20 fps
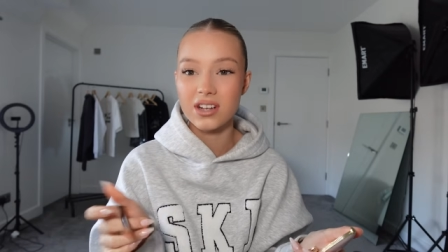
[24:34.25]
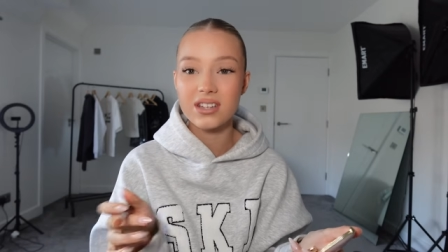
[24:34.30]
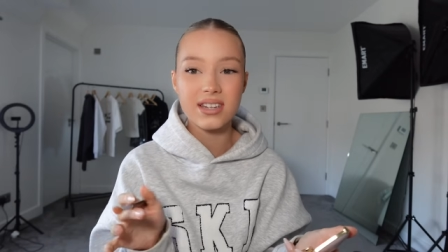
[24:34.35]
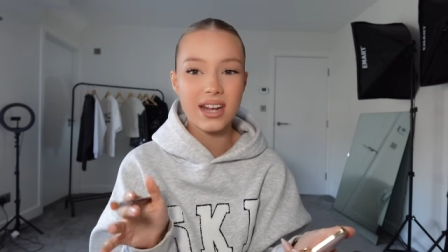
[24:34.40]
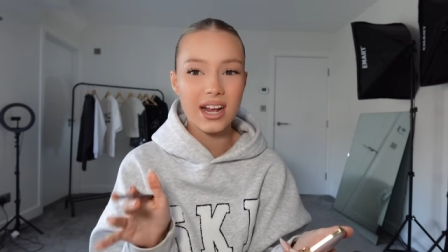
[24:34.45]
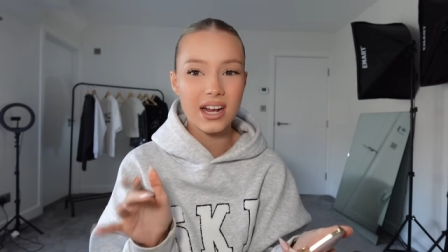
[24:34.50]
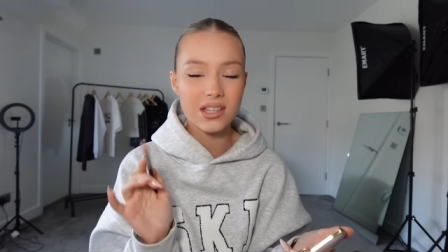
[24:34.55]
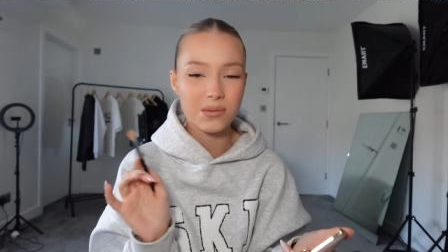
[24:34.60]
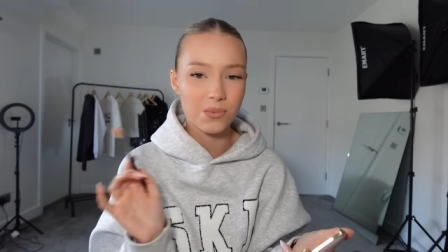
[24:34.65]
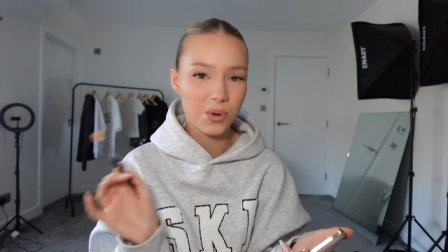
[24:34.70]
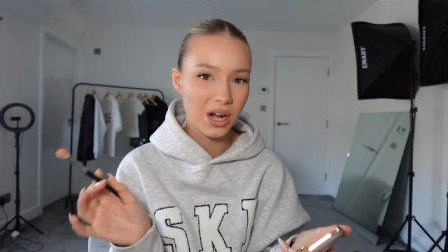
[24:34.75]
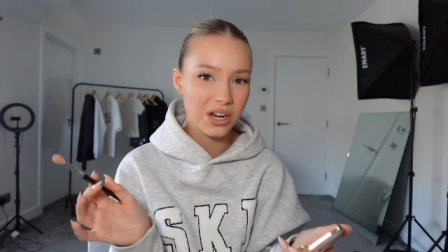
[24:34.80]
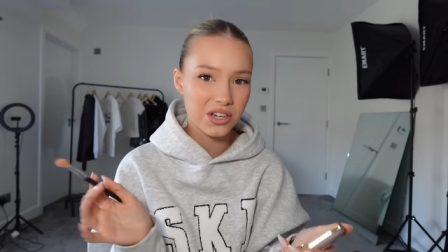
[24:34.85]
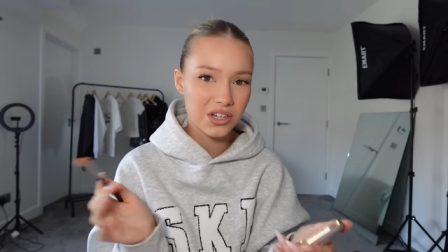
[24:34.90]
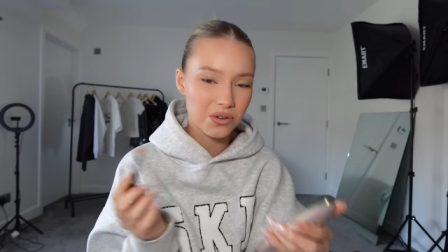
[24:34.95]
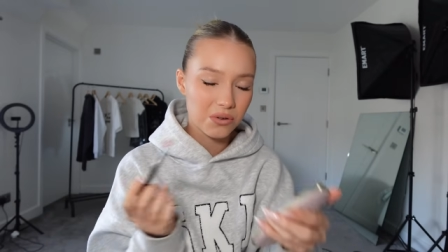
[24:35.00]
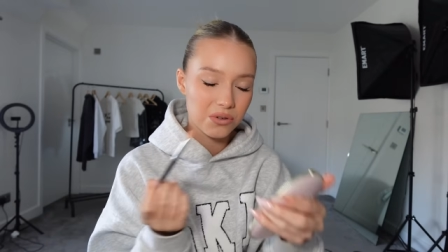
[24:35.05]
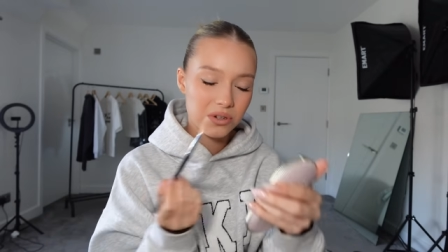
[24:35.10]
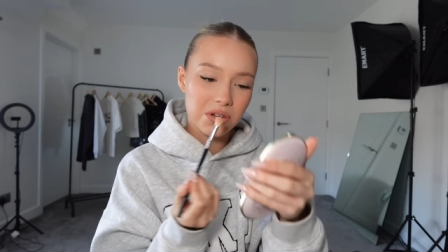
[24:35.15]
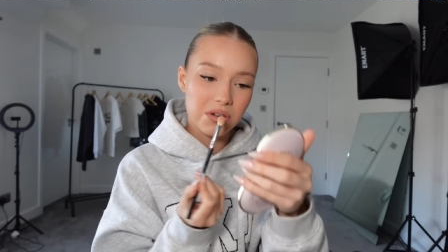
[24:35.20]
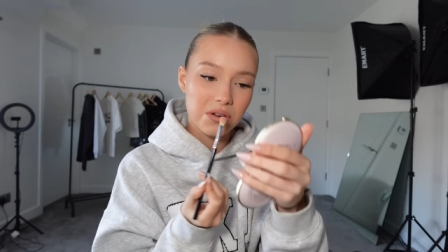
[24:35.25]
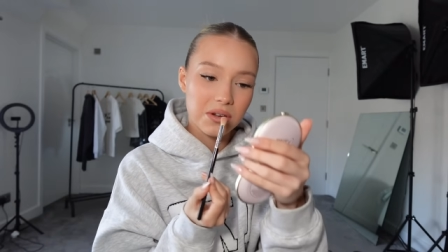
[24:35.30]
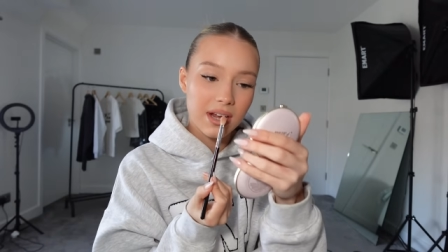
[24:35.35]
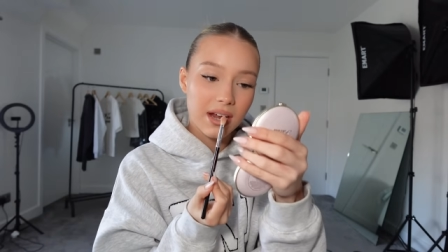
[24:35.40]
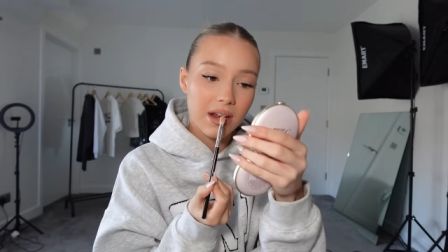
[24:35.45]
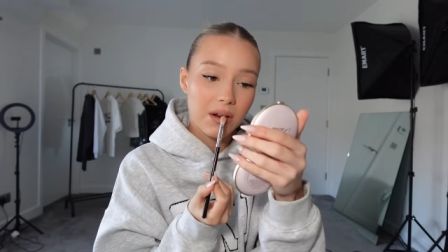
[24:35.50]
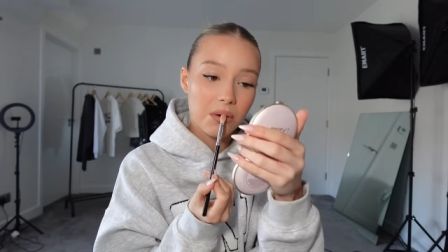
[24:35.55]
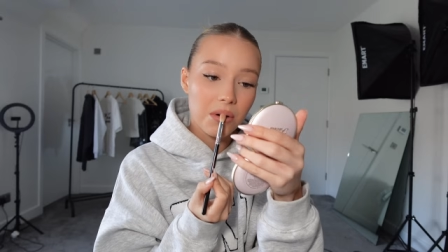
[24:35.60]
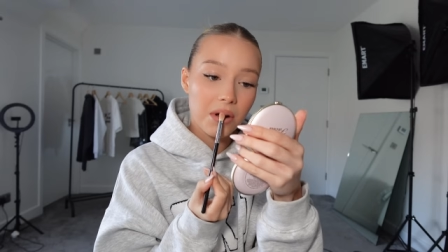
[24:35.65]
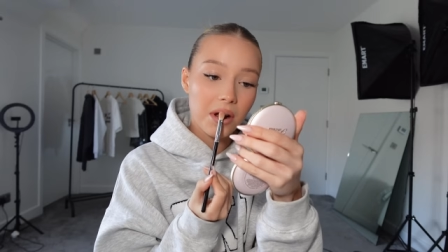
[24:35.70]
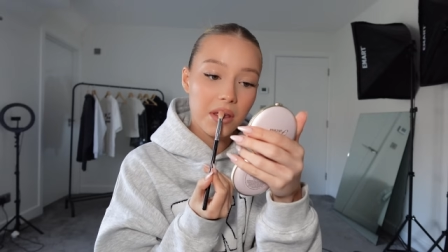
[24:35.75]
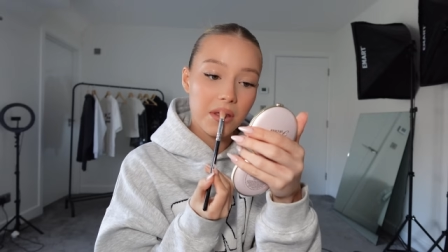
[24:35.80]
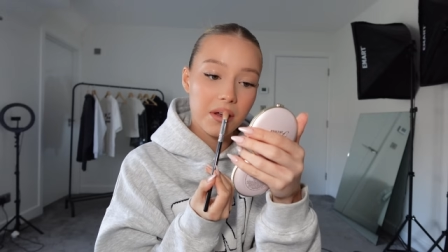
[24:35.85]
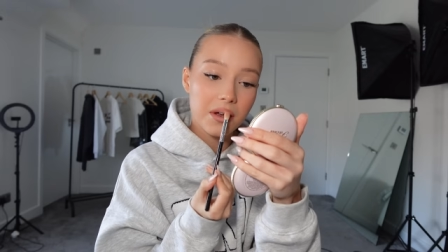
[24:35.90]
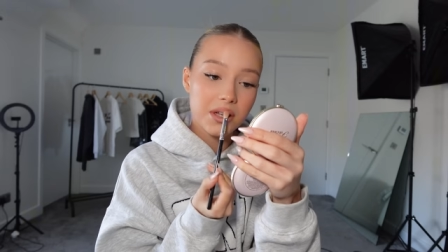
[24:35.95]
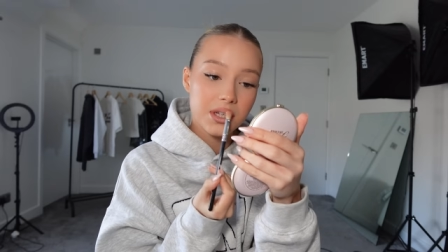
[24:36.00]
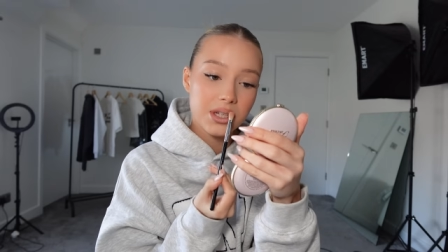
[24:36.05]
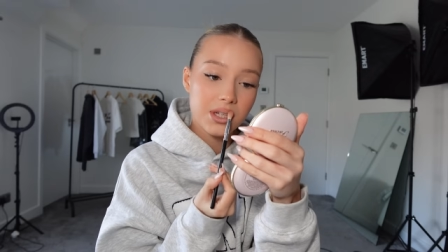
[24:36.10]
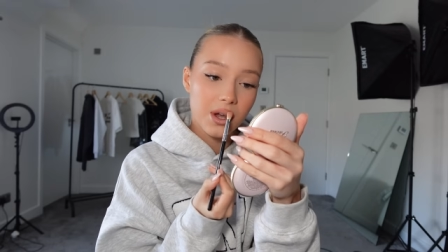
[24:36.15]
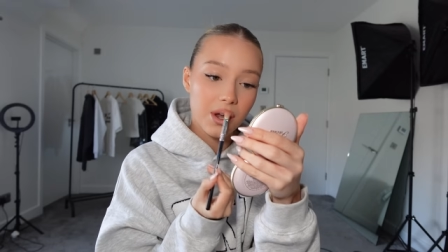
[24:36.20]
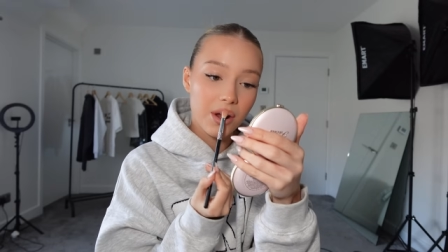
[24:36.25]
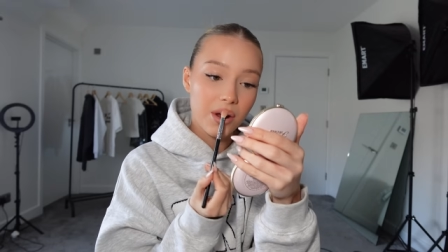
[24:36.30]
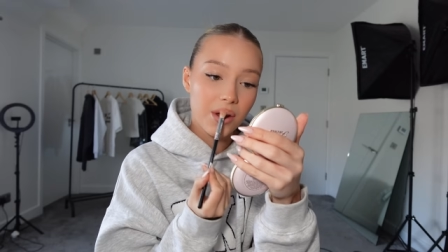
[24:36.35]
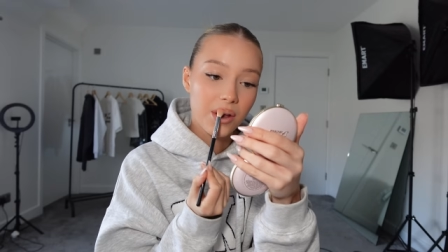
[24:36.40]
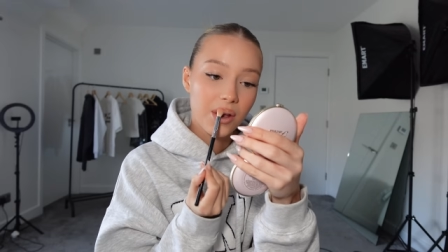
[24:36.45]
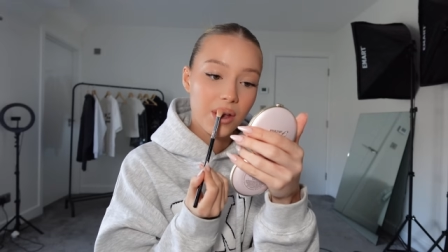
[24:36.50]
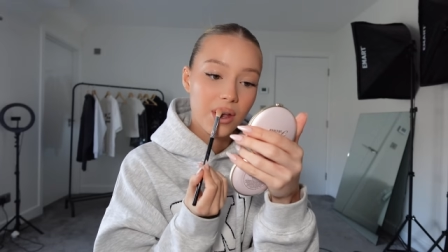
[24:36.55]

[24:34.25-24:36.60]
Snakes I'm not actually not too keen on either, so